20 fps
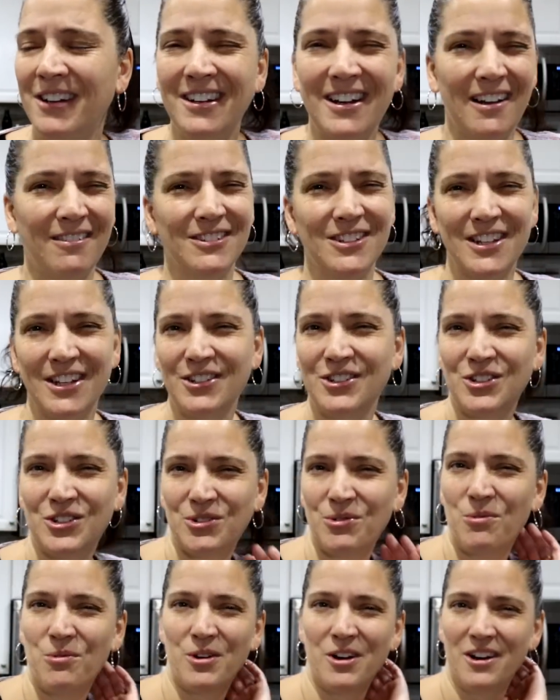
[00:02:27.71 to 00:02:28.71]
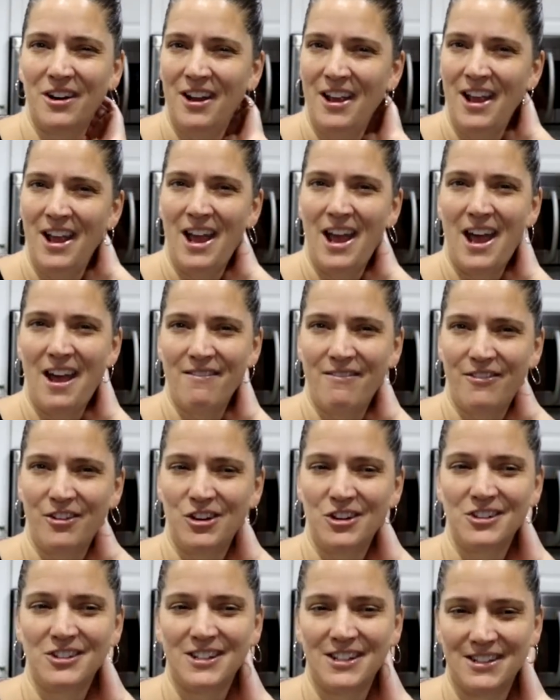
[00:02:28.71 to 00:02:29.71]
You know, it's like sore at
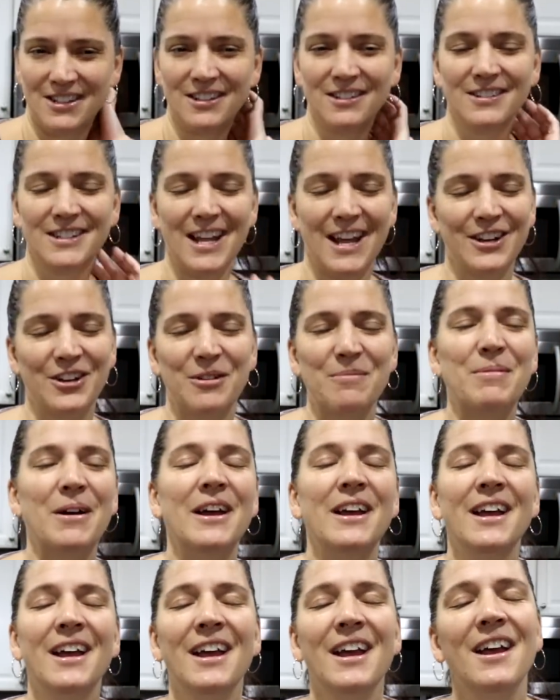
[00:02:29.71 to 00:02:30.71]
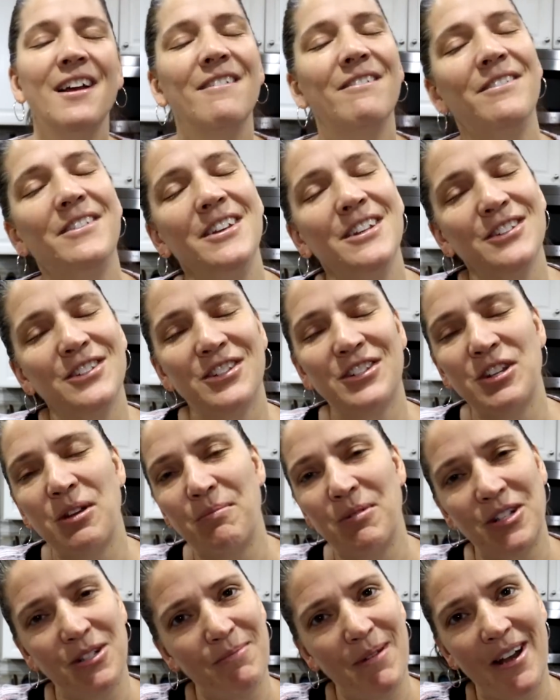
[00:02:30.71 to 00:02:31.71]
first. It's a little tender, but feels so
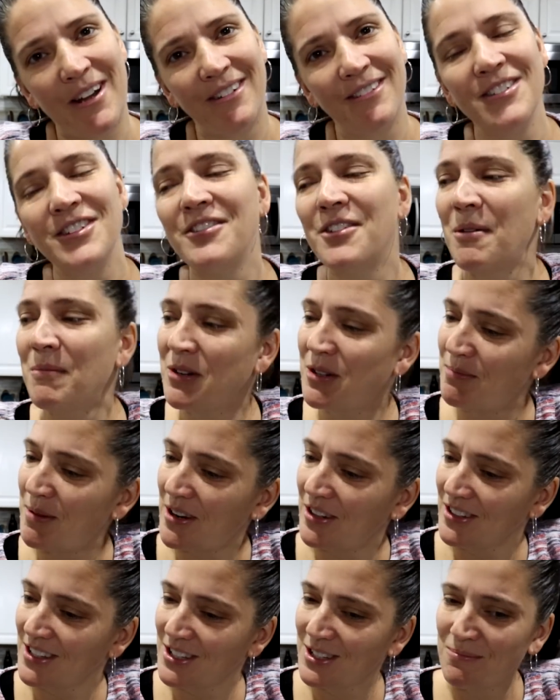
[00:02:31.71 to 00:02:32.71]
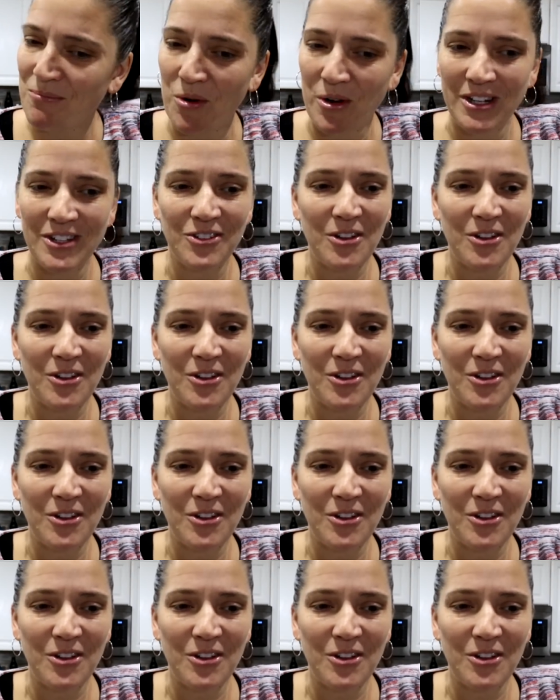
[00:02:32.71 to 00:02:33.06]
much better, this morning.